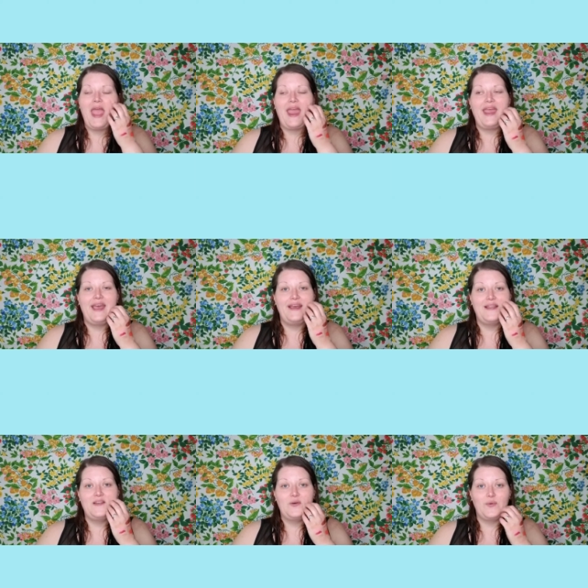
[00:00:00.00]

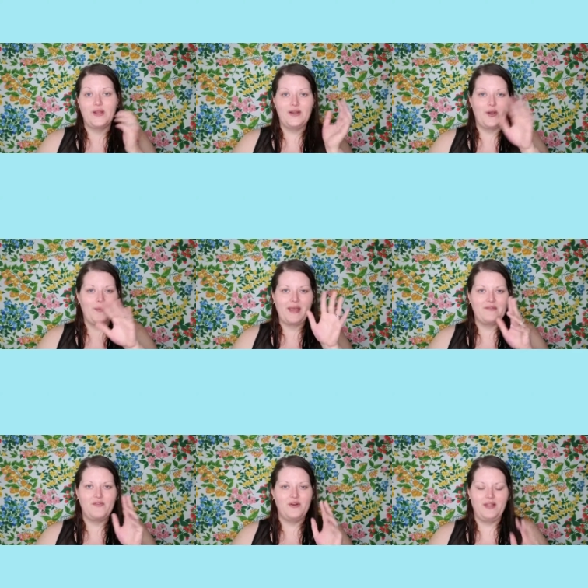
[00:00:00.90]
and we're gonna go back
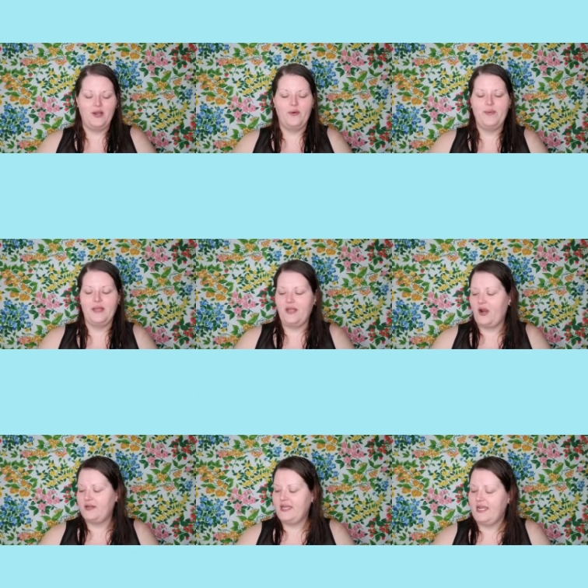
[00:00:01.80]
and forth and open
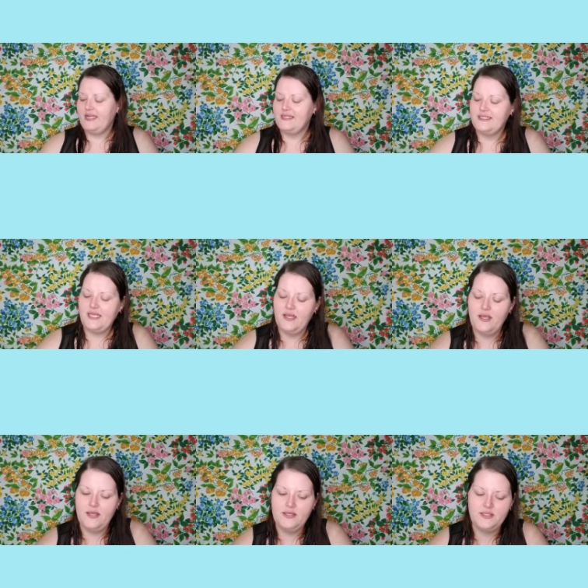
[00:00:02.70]
our days.
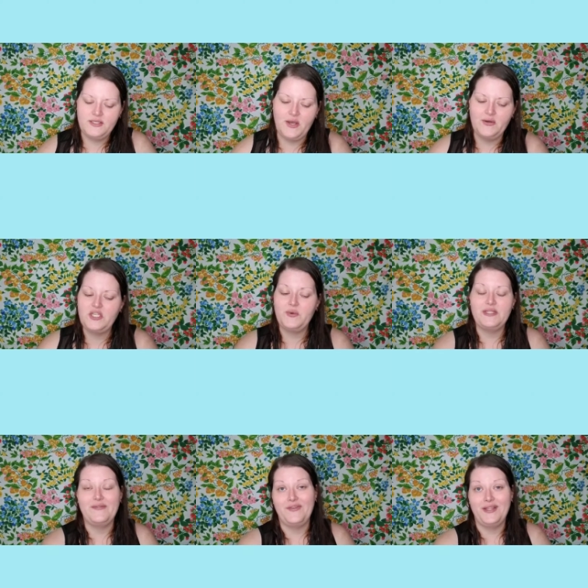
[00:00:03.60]
So she
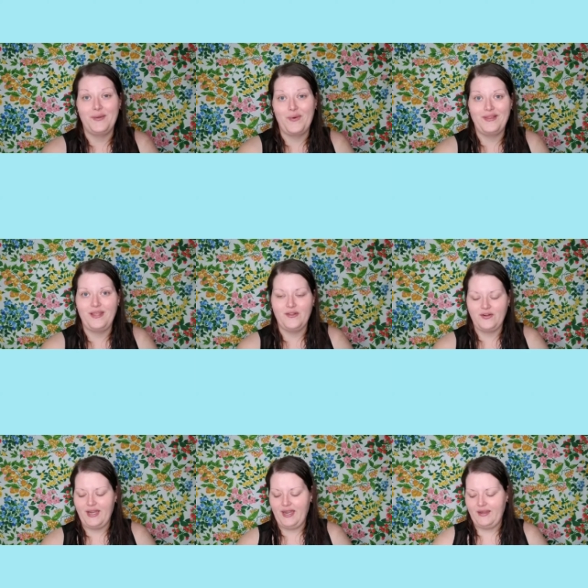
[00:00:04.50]
wasn't feeling well the other
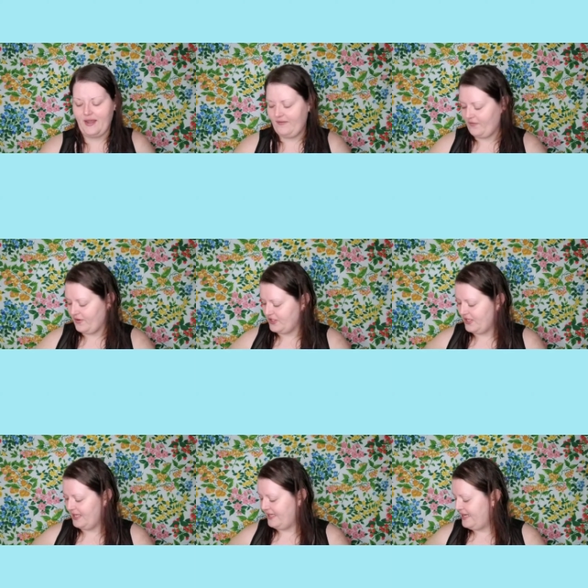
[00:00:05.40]
day,
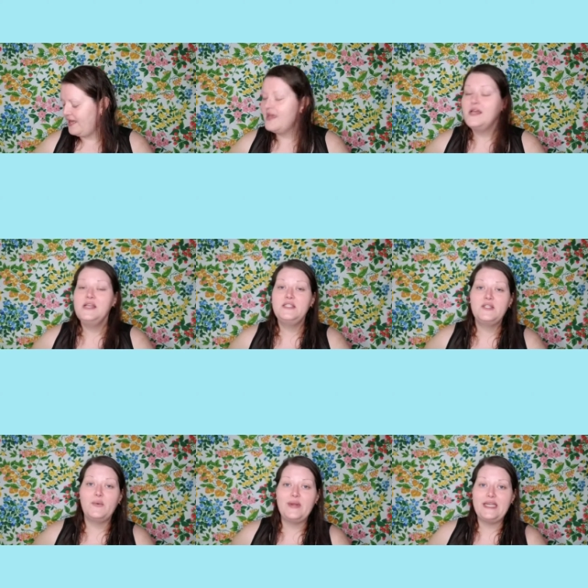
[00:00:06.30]
unfortunately.
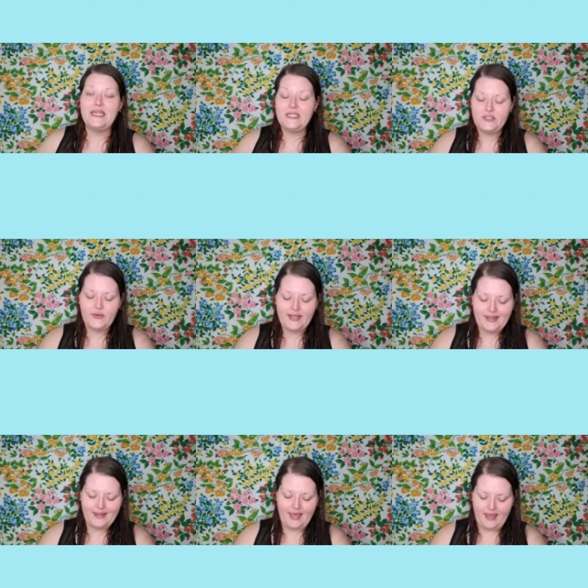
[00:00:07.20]
So we didn't do
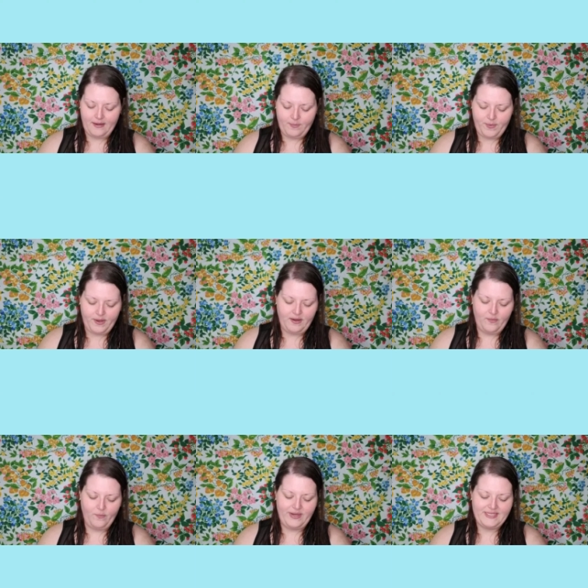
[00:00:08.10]
it then, but
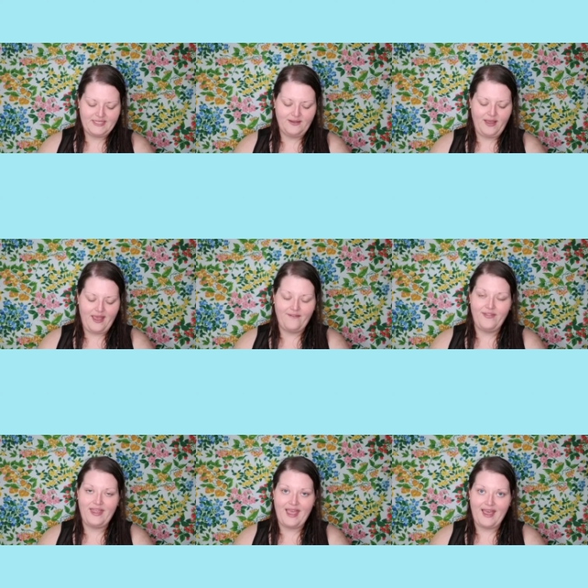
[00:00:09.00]
we still
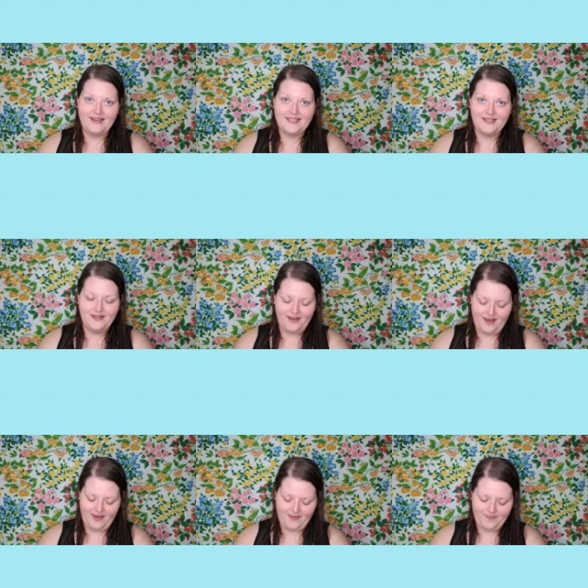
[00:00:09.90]
have that
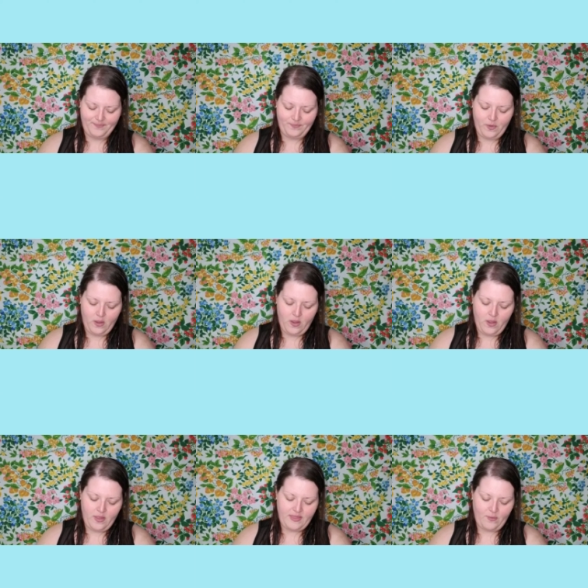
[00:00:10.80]
um,
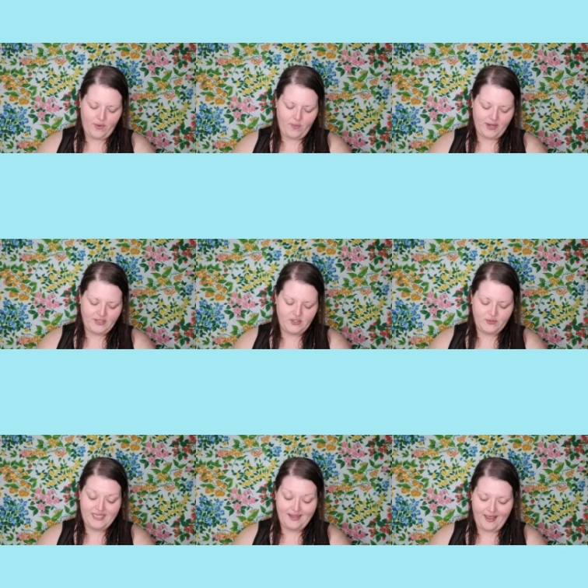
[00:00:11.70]
that we want to do
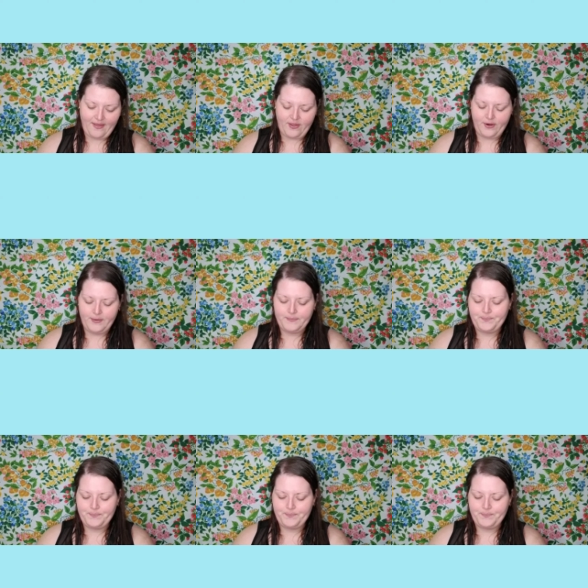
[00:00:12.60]
together.